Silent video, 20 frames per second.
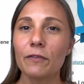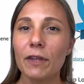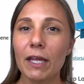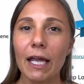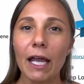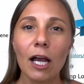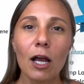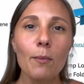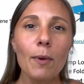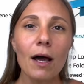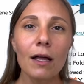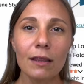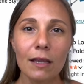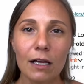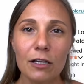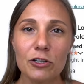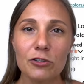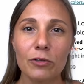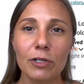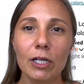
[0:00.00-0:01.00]
they care about
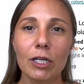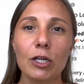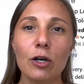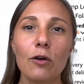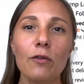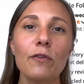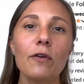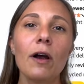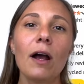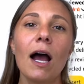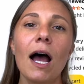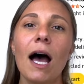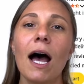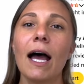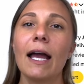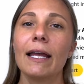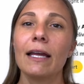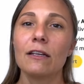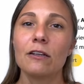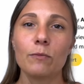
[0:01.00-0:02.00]
luxury, go for a
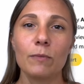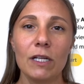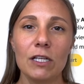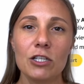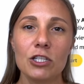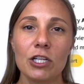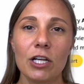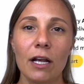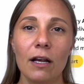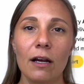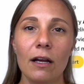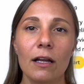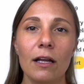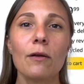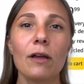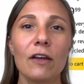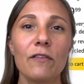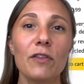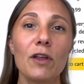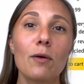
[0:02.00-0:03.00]
high-end beach chair.
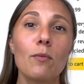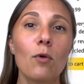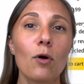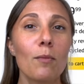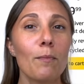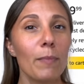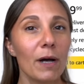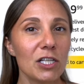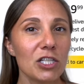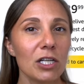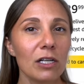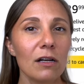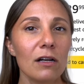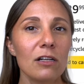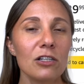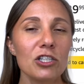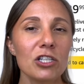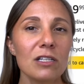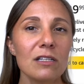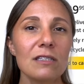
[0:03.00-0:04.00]
If they're more budget
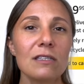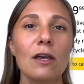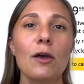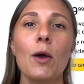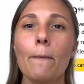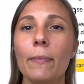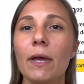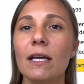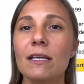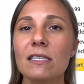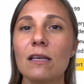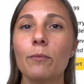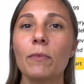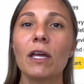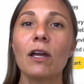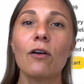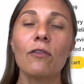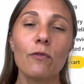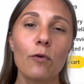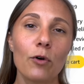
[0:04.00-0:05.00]
conscious, pick something
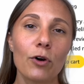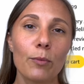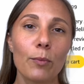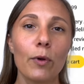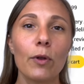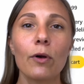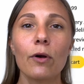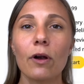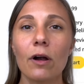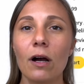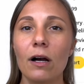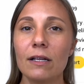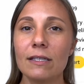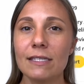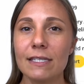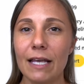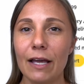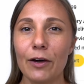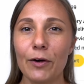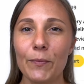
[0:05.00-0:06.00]
affordable or on
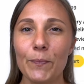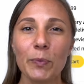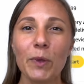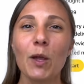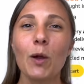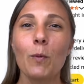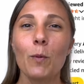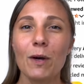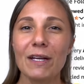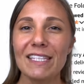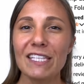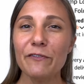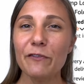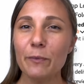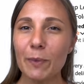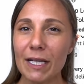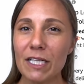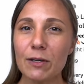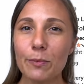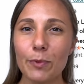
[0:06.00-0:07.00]
sale. Once you've
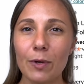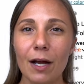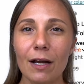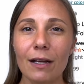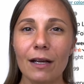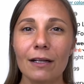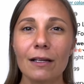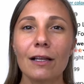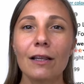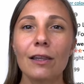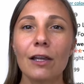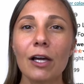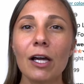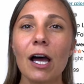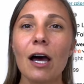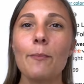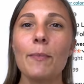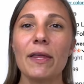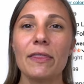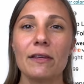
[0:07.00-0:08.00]
picked a product, look
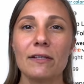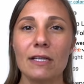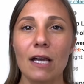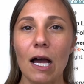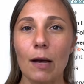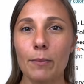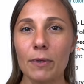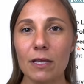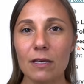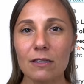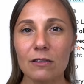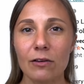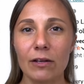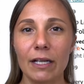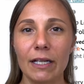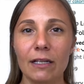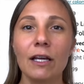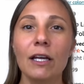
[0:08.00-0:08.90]
up at the top of the screen.